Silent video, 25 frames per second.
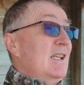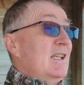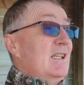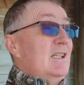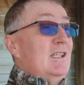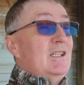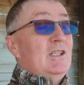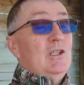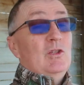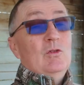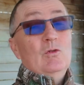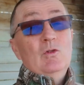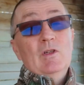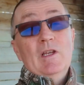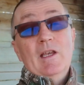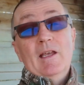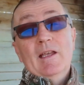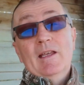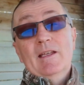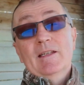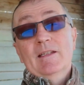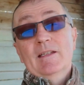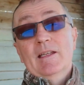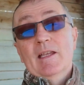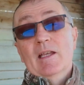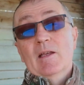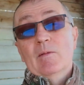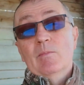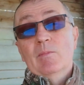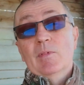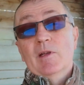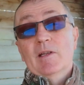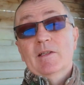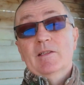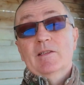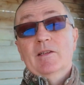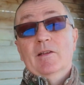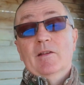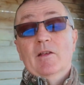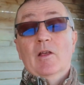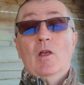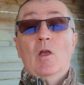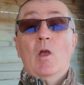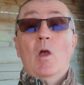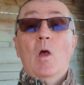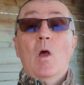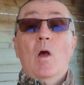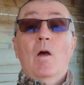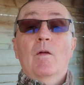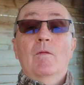you can get better
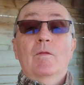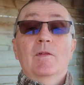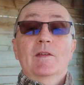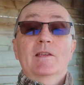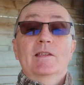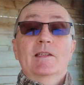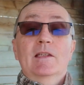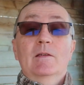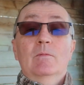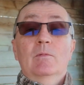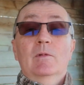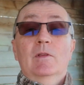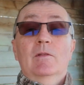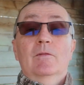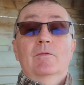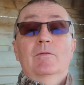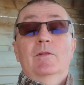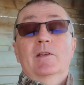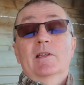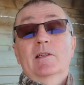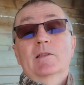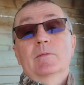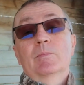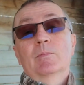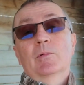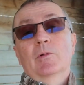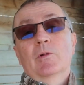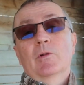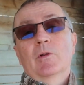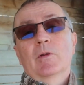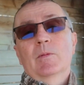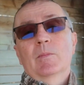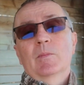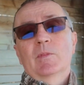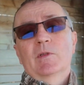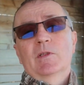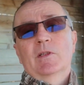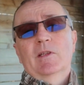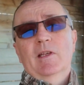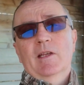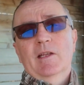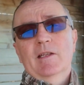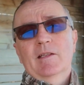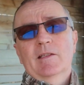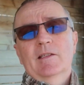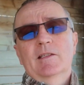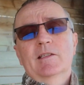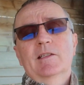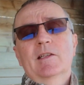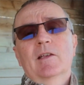obviously with the fixed primes in
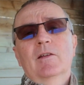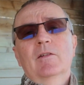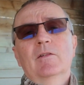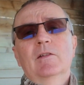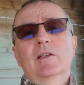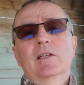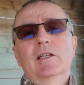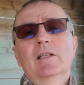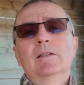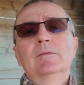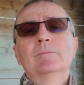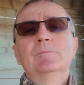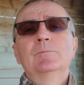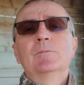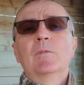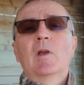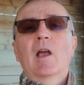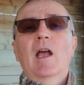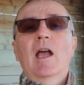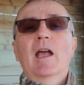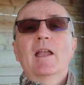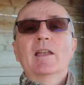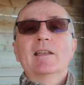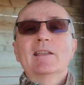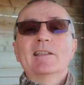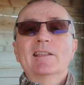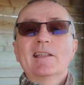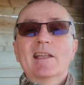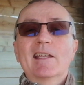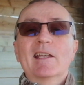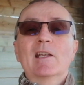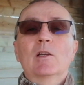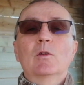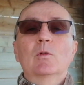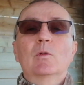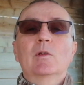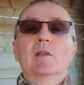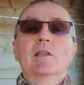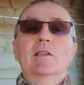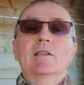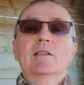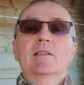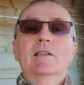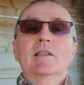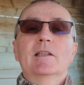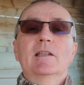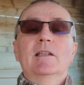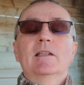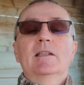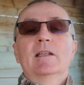Sony, and now
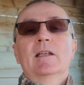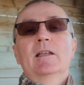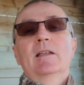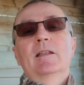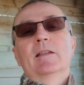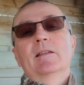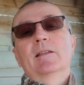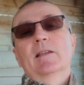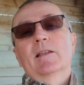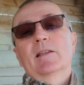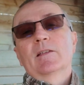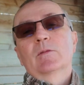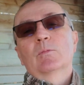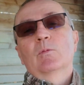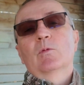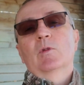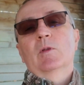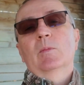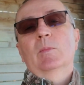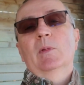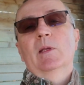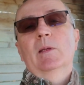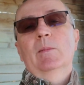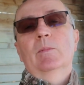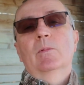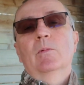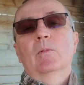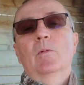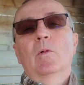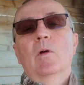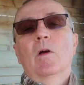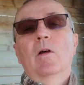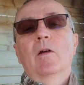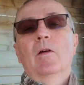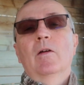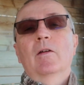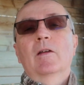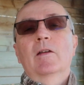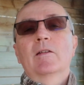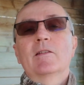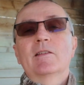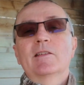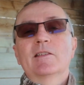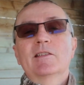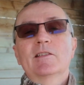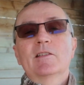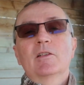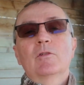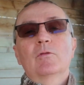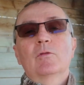indeed that's why people are
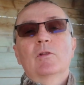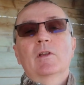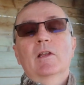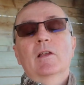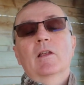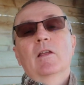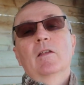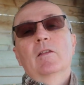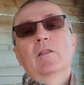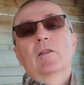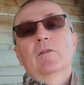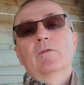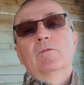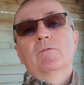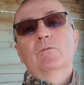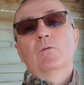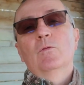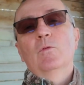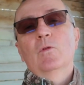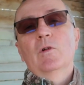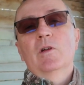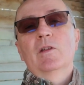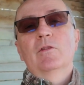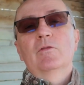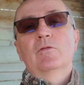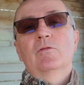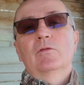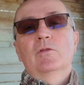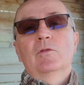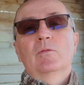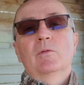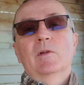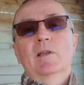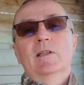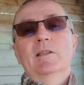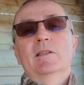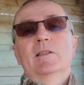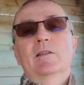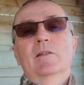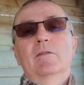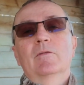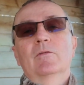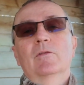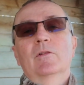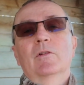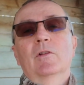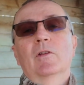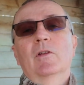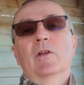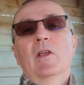considering the 400 to
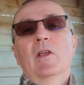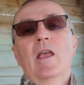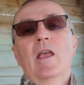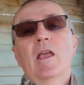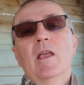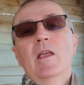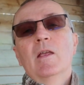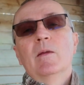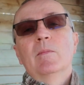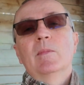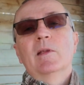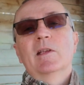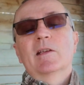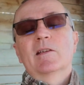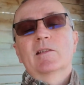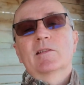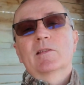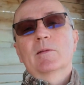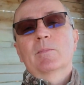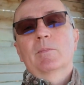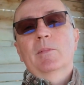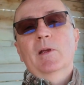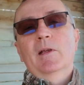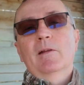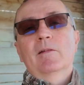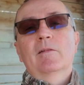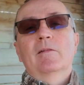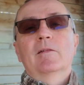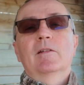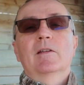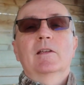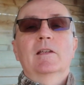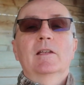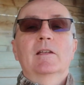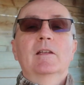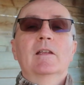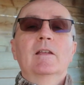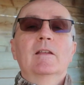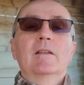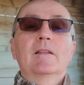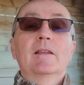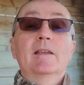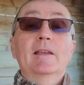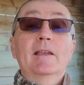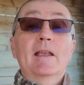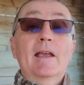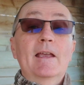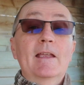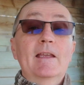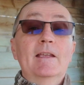800, because apparently the
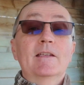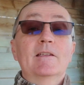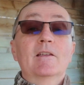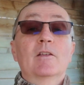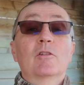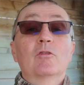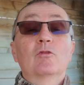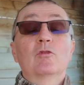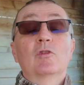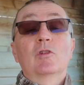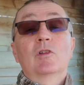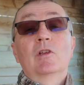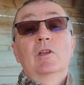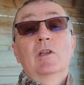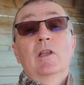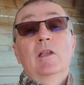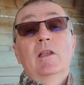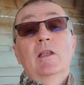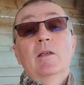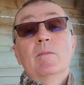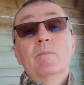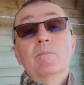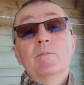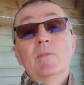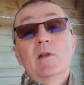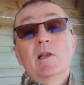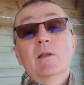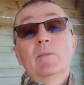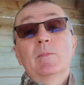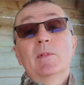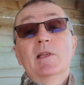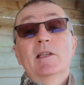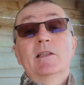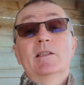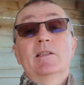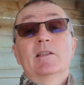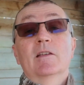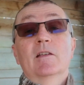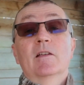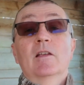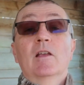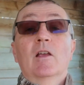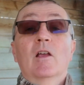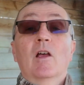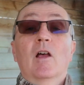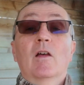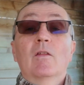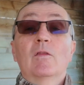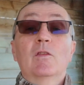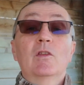800mm
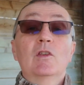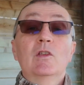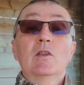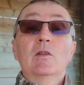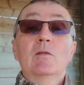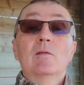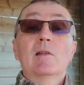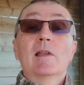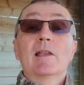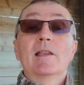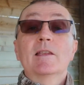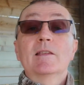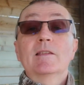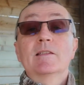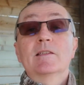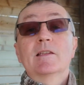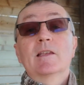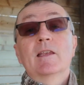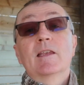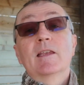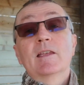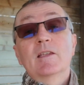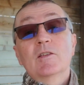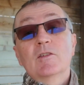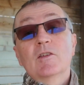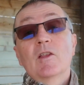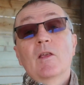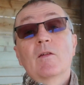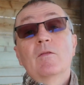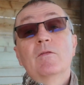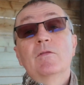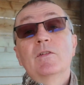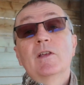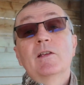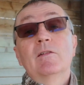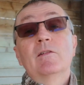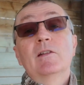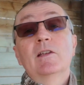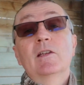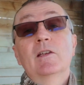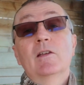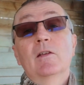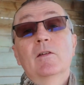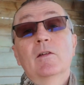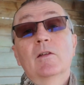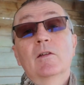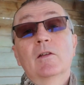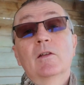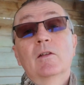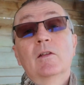of the new lens is very
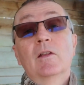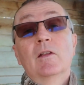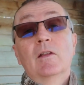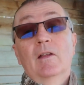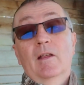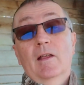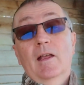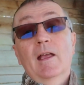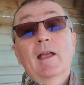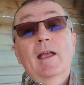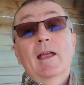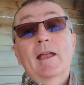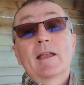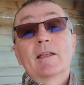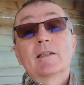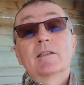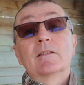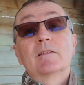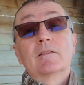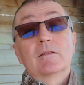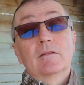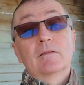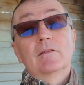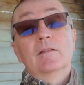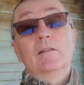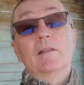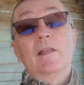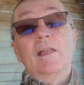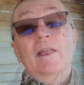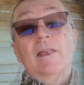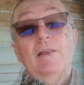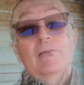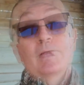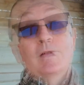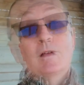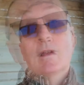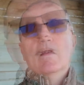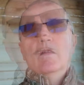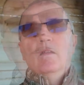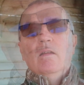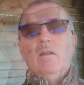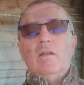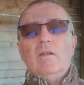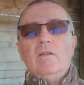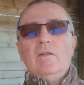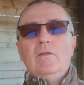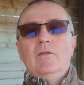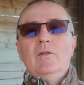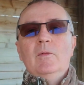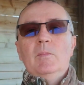good at f8.
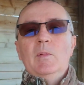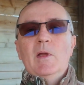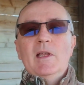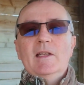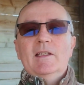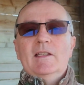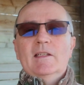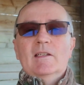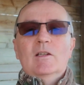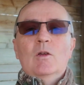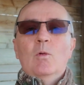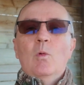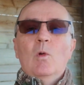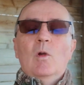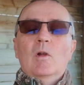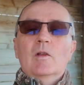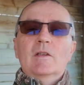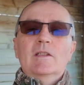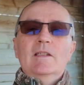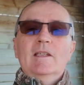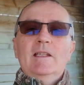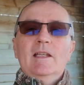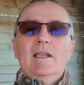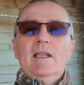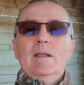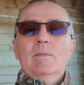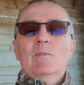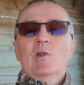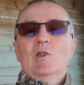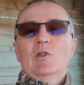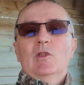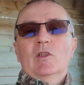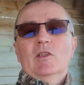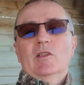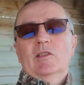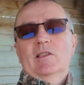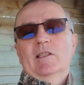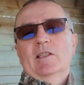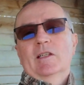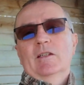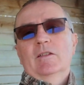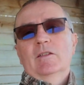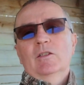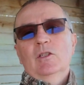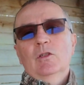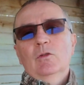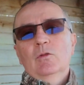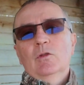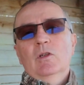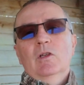For better quality images
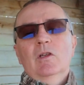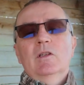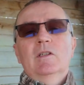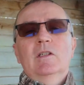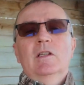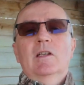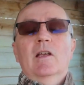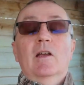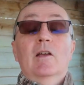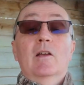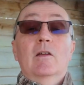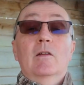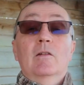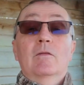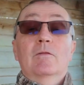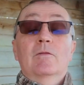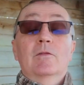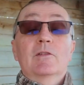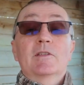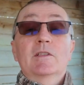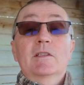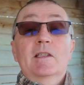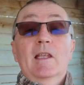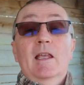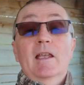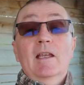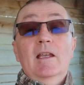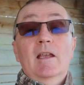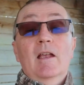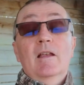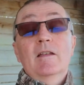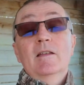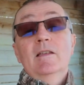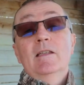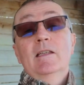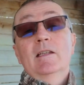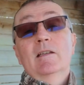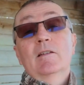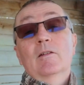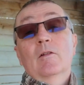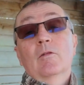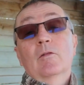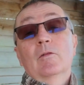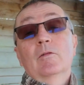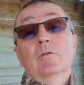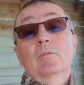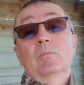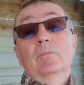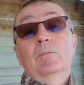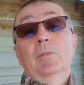you could go for, say, a
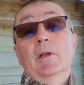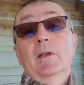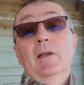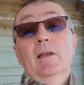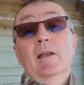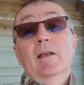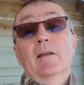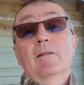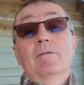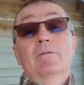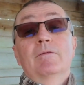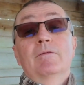Nikon PF